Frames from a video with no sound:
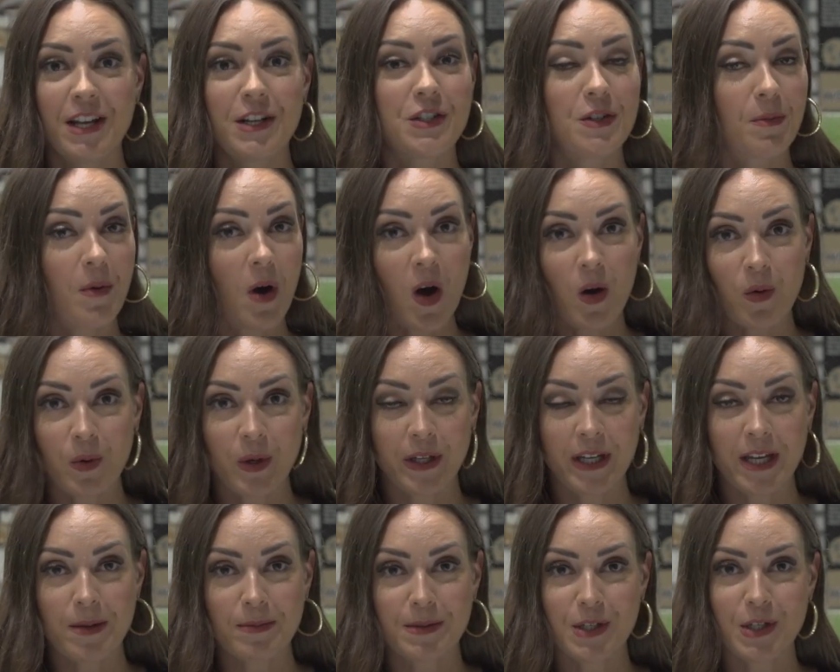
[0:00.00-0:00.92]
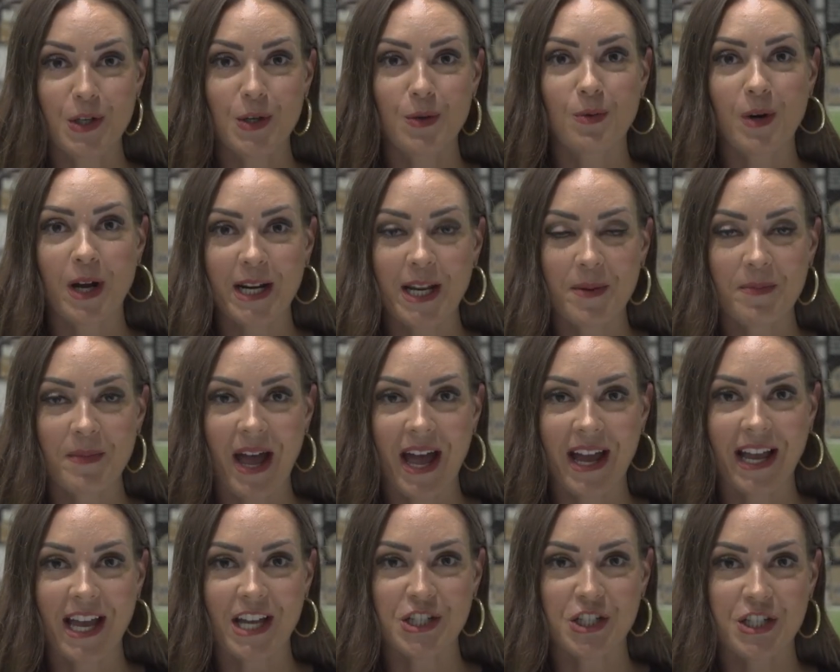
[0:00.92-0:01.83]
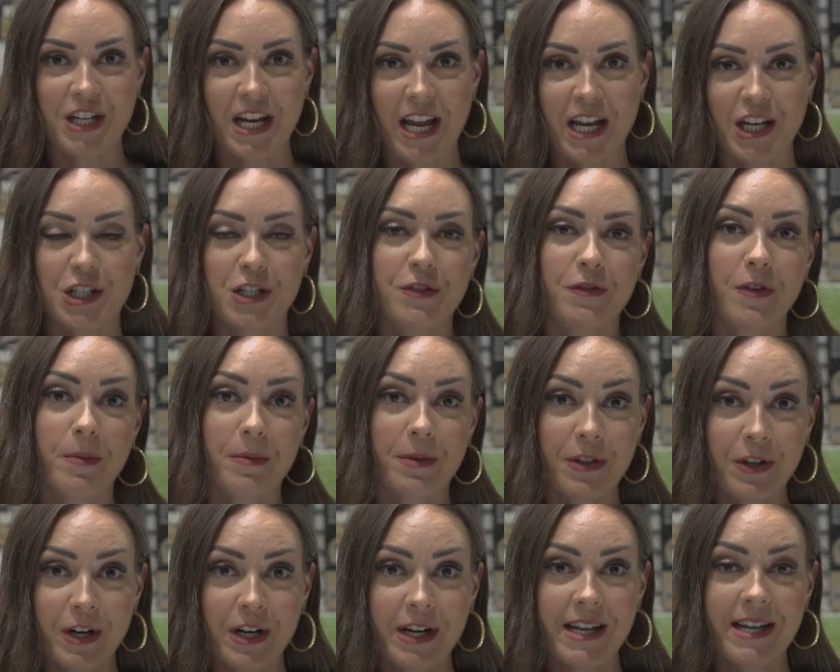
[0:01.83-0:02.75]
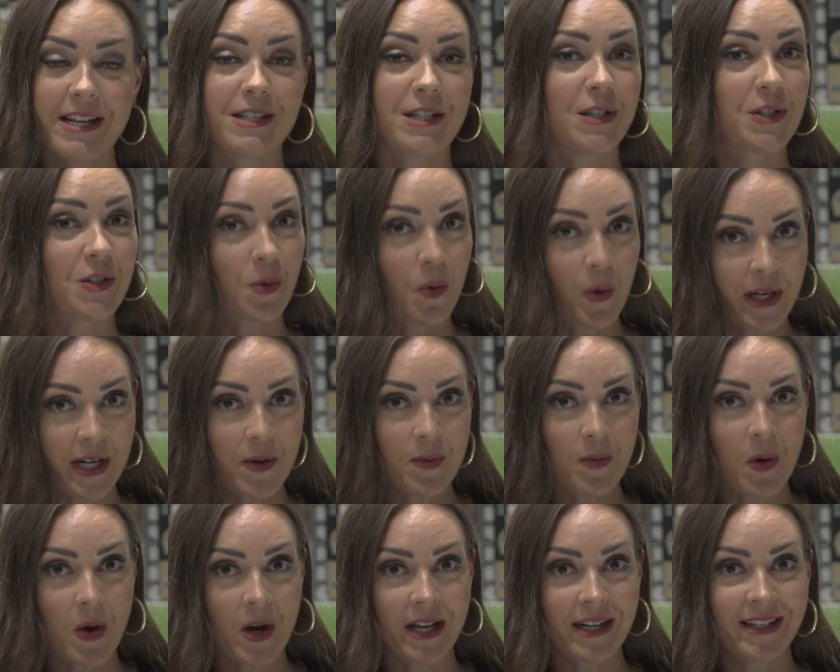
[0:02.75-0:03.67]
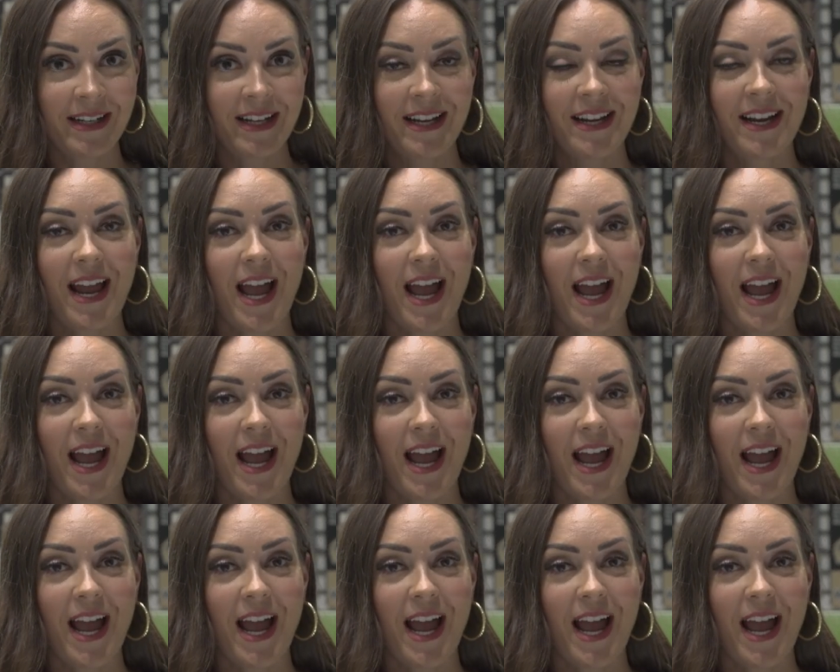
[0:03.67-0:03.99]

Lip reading: Jamal Williams, the new running back, has changed from 30 to 21.